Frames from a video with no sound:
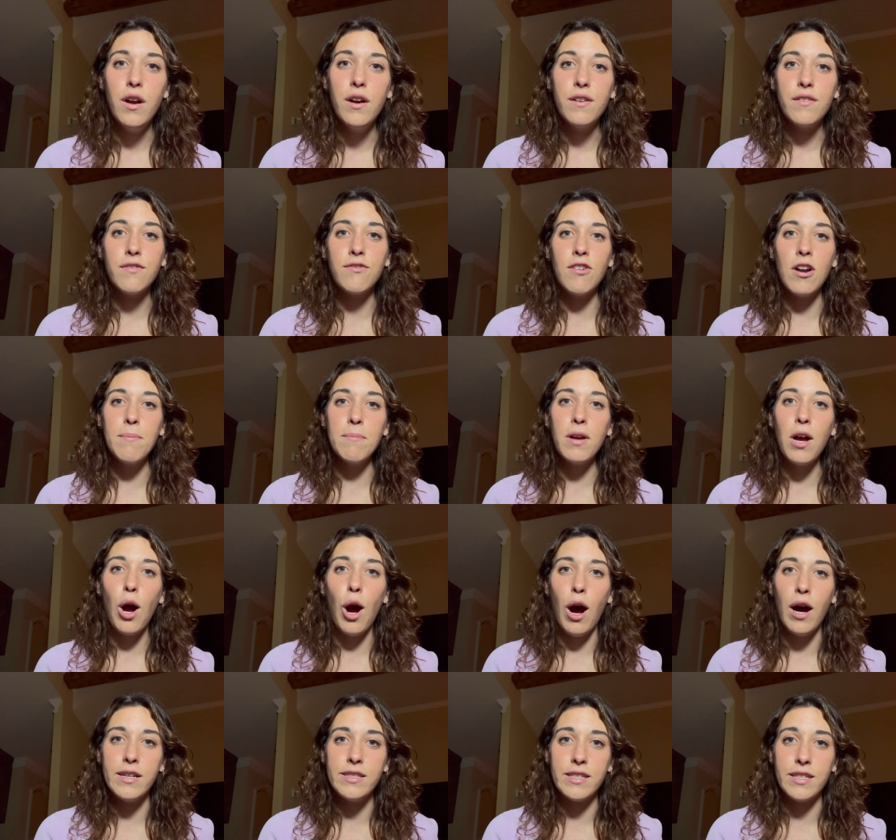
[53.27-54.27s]
from
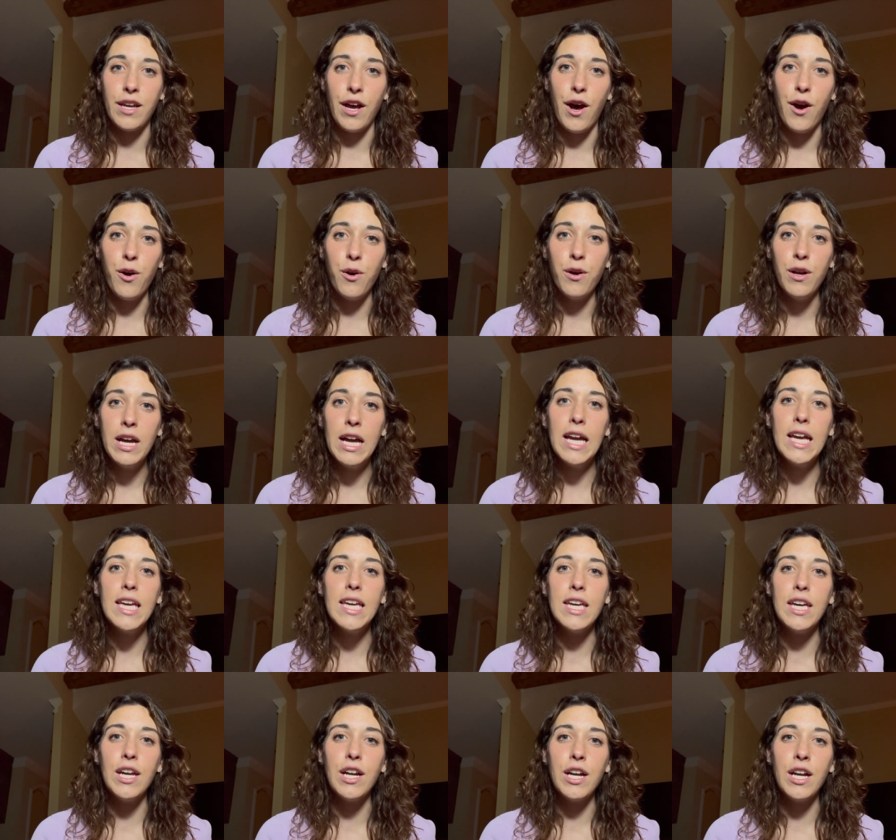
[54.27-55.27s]
Costco
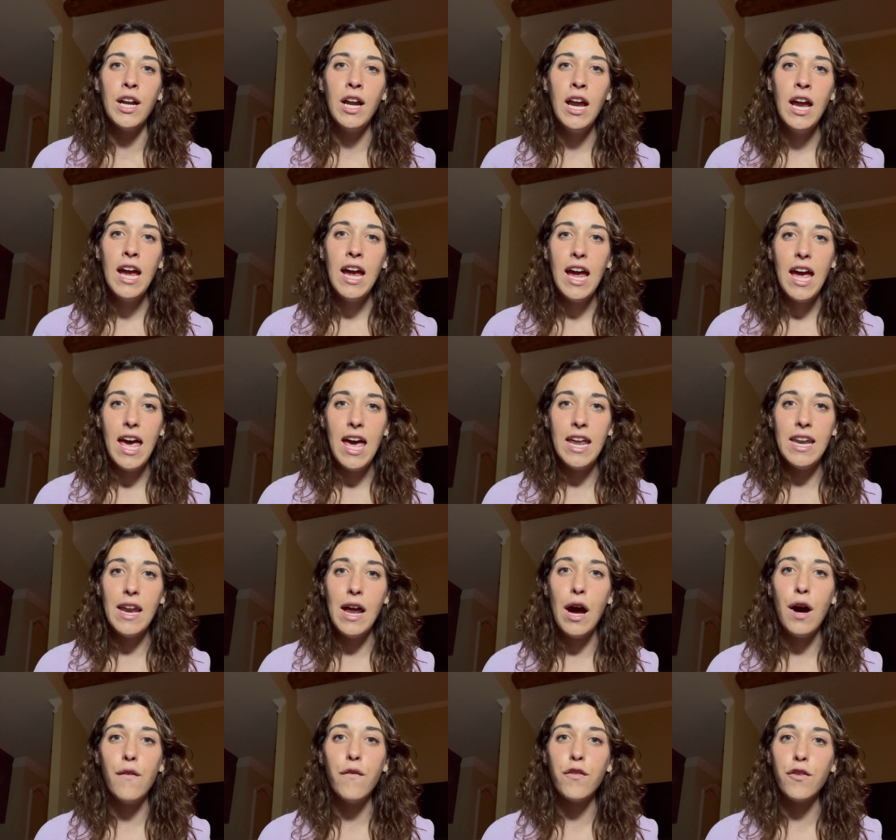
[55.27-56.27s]
here in
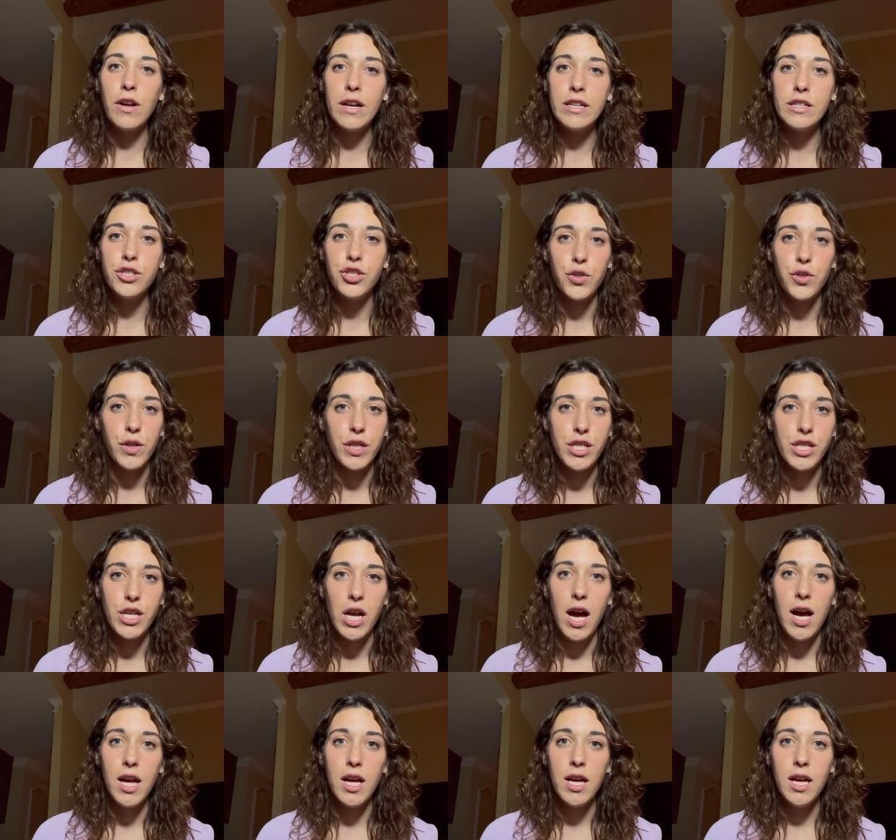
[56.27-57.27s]
Alpharetta,
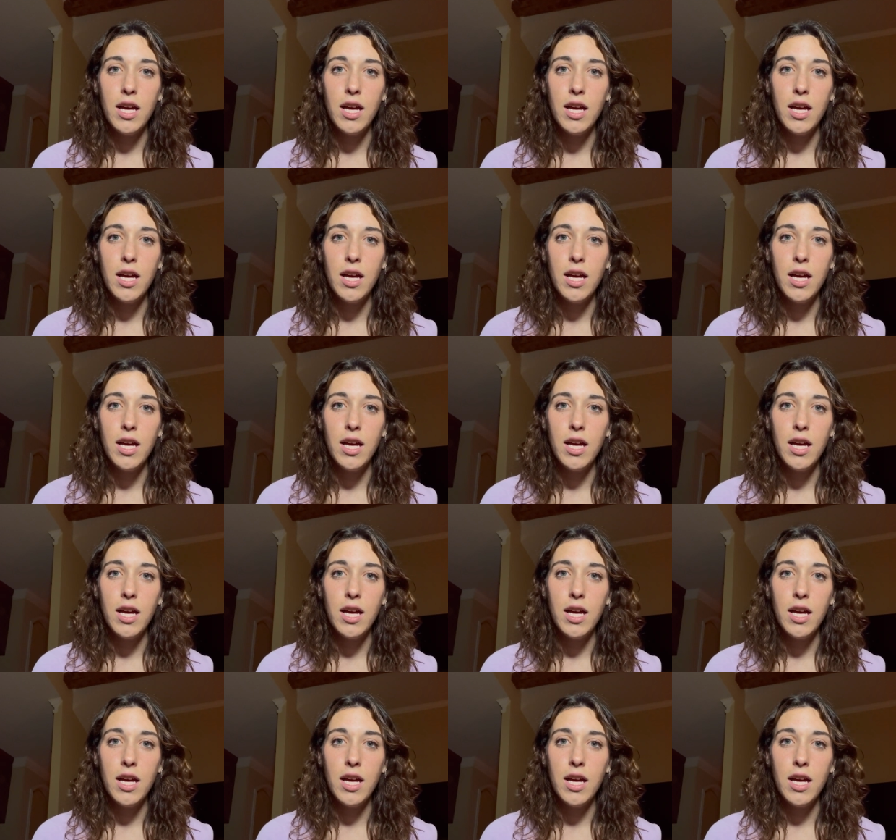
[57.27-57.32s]
Georgia.